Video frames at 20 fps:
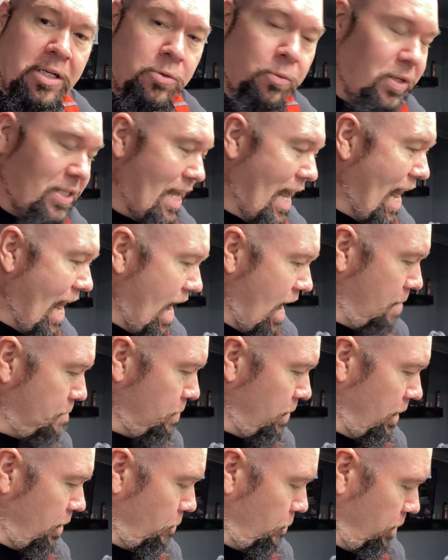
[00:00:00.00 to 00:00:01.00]
what's
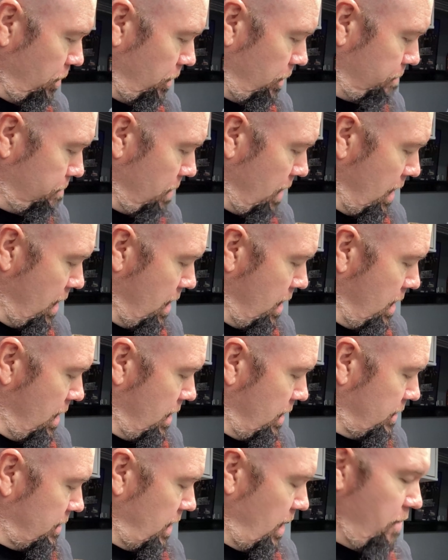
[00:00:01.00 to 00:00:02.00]
happening with it
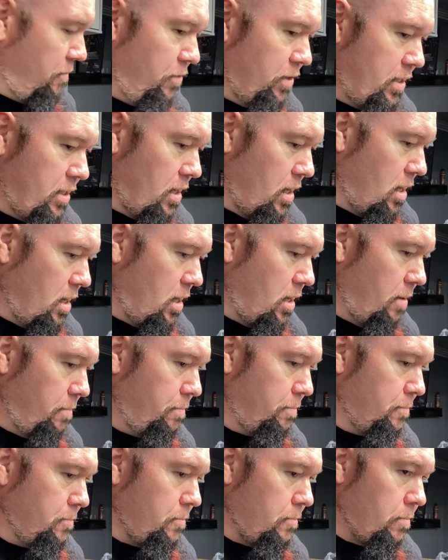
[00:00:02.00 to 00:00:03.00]
is every
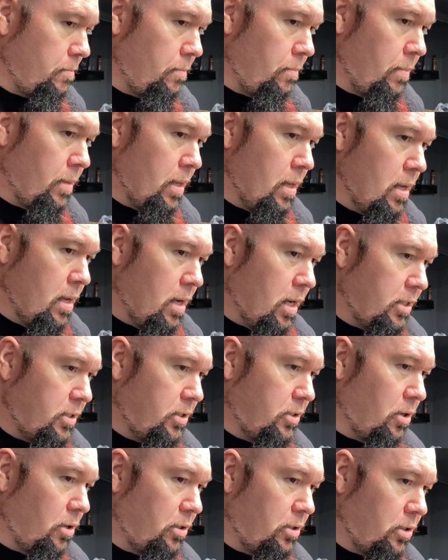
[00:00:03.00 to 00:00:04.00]
time I
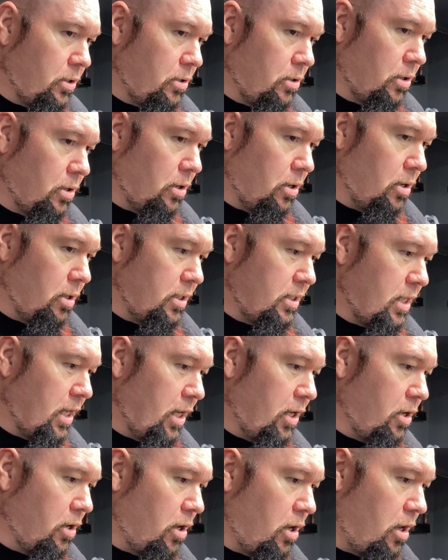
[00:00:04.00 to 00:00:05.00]
start the car and
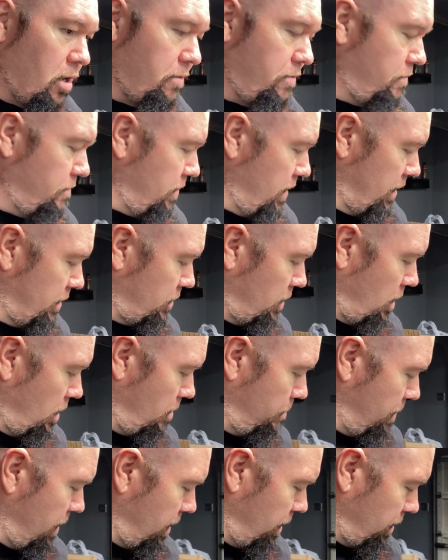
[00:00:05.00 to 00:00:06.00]
take off, it's
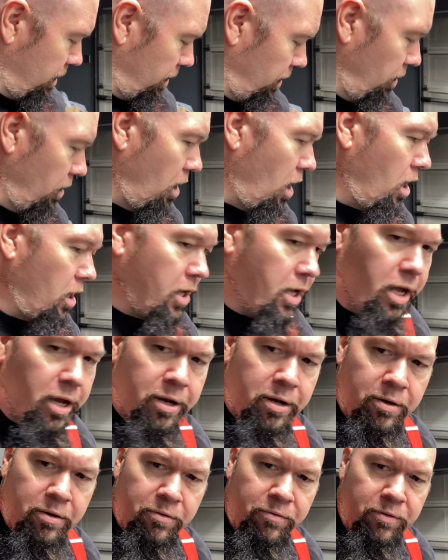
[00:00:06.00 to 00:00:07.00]
automatically
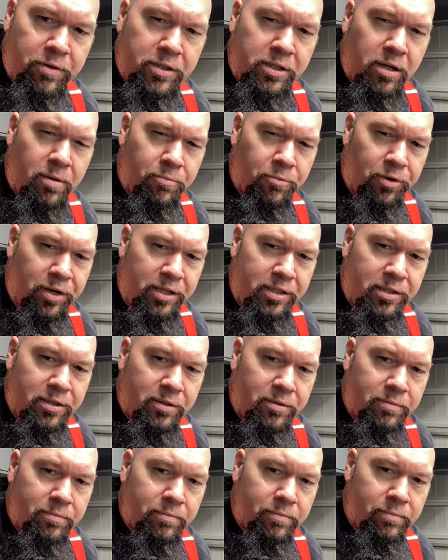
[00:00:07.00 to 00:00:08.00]
locking for some
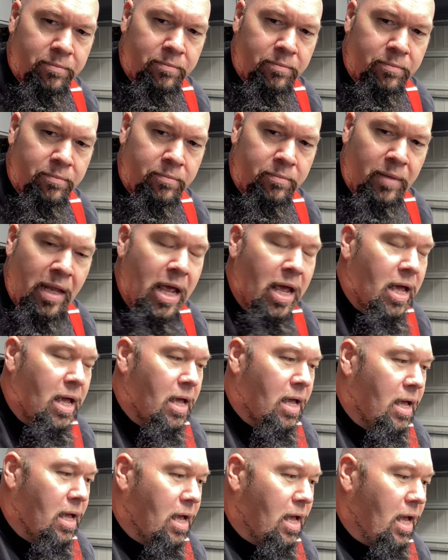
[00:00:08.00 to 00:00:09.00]
reason.
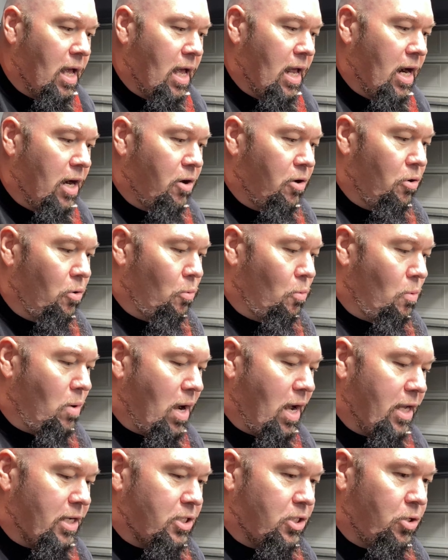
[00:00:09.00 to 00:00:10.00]
And I don't know
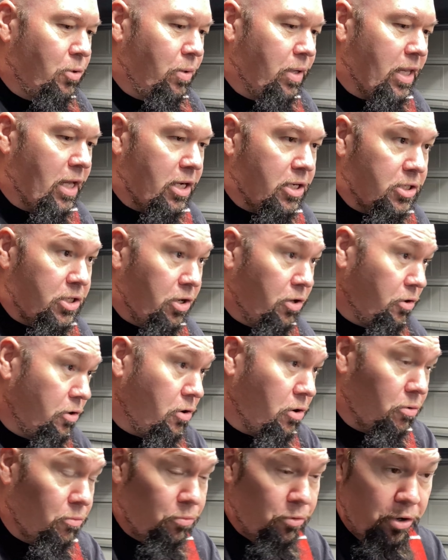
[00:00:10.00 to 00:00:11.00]
why it's doing that, because
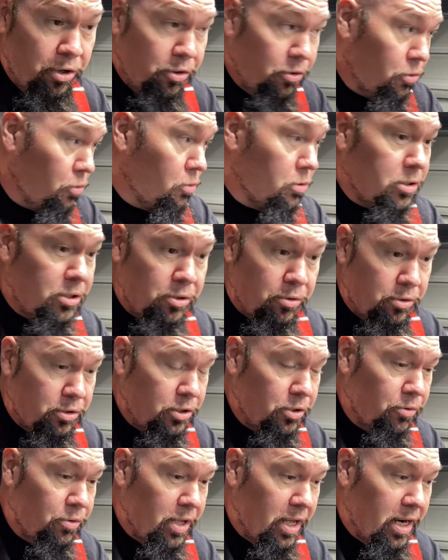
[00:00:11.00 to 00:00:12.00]
the other doors don't
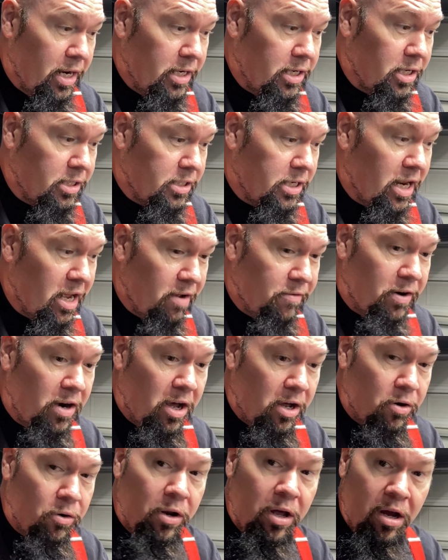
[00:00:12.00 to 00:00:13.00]
do that. It doesn't have an
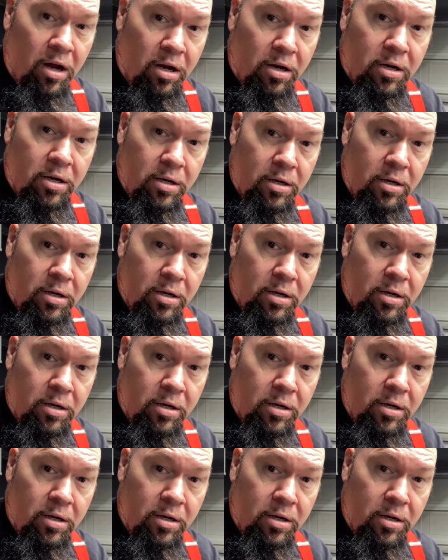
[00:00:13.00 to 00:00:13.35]
auto lock